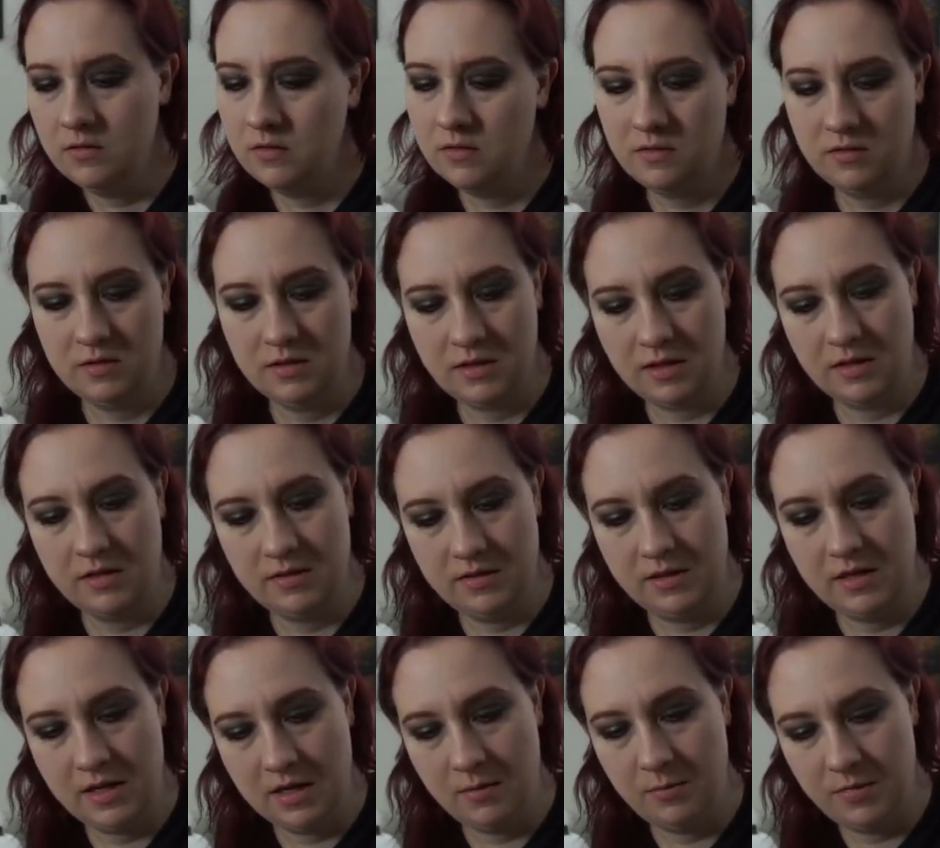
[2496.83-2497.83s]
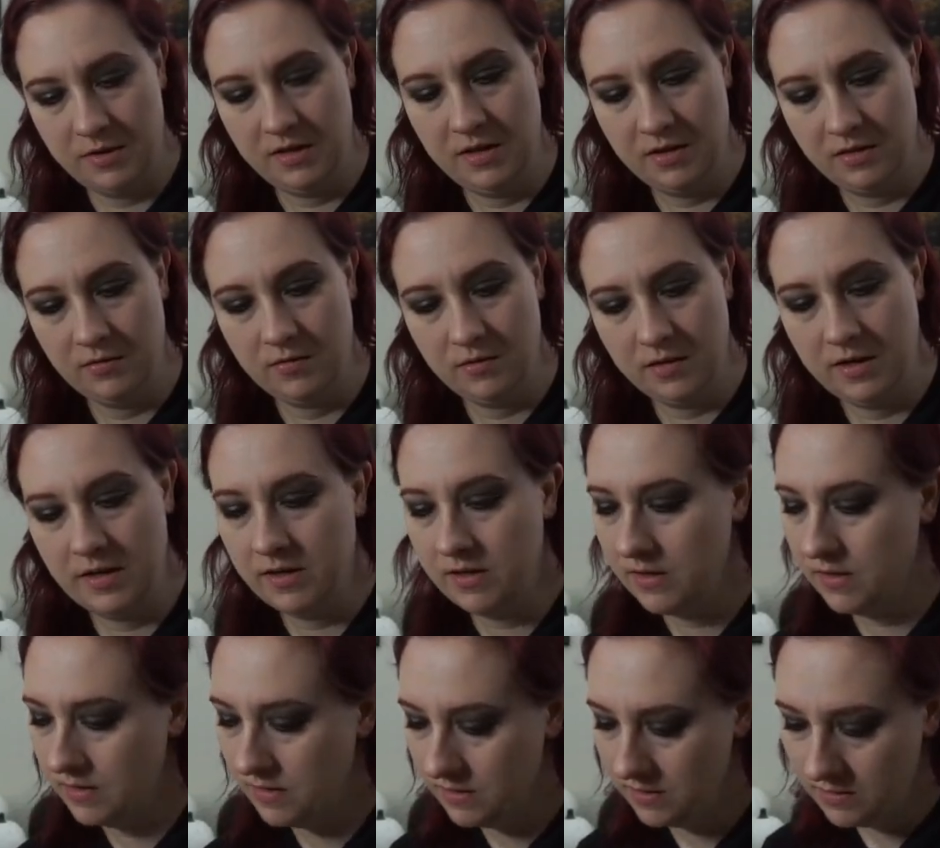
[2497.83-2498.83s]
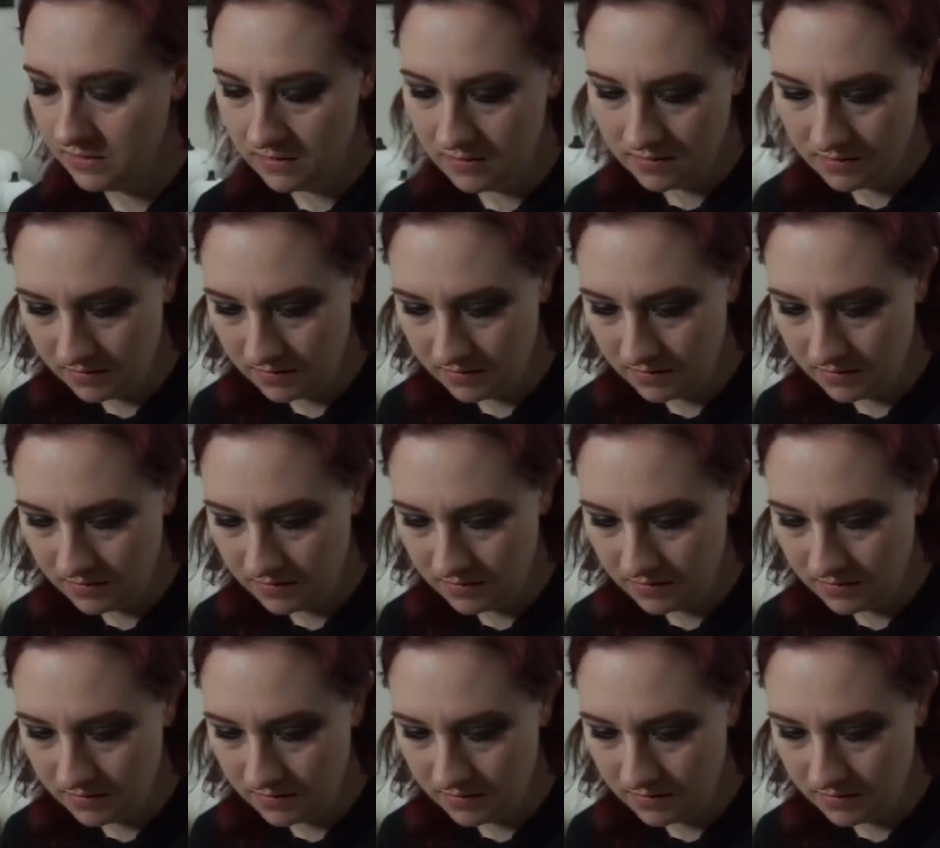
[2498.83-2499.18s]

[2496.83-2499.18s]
Just kind of tapping that right in.